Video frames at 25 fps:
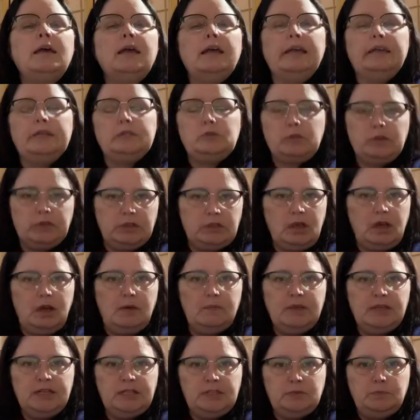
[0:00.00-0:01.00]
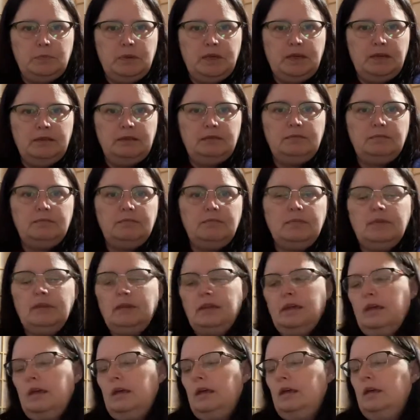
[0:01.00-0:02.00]
It's what taught me to spin.
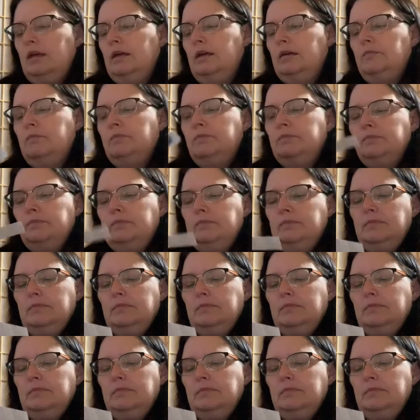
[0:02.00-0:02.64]
Um,